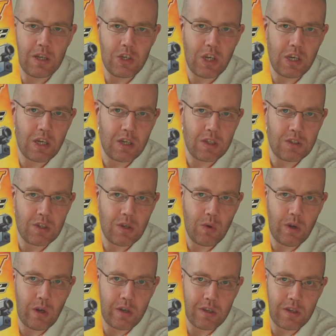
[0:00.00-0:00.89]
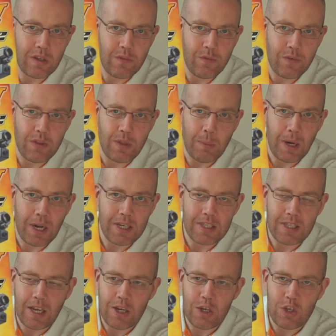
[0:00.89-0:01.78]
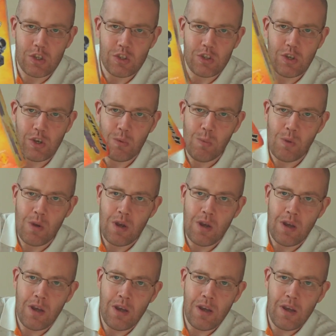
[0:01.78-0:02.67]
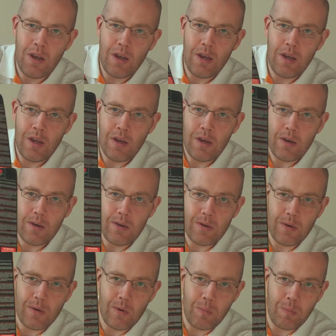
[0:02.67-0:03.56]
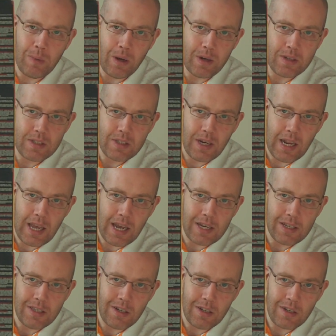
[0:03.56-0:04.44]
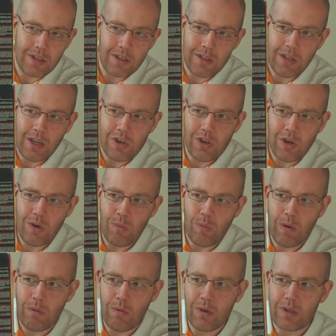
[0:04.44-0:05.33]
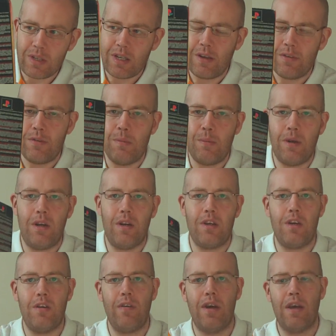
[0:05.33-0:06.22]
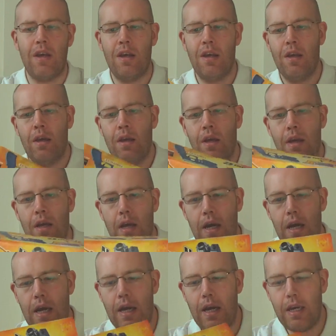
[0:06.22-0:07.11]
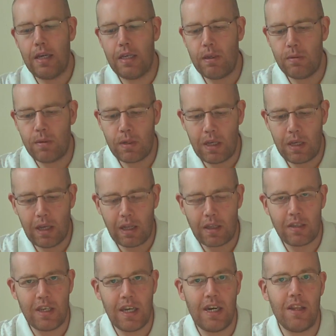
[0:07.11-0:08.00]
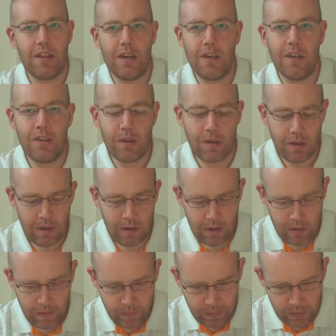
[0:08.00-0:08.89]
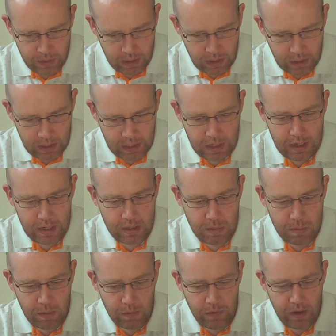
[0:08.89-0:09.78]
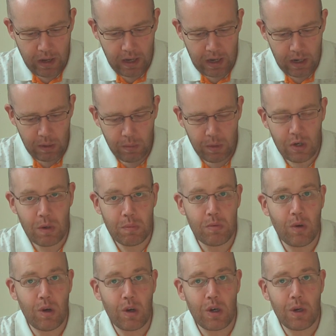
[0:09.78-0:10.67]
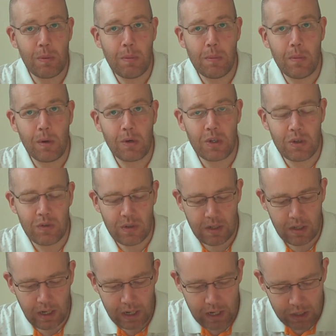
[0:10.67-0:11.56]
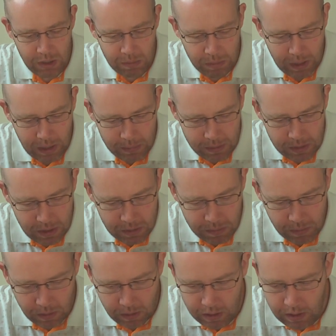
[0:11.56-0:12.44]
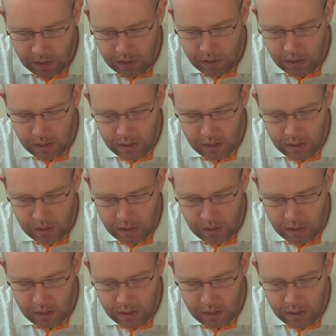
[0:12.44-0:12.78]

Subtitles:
it a G-Con 2 light gun for the PlayStation 2. All boxed in excellent condition, well looked after by the look of it. You have 10 of these, and to be fair, I wish I'd bought a couple more just for collection purposes, but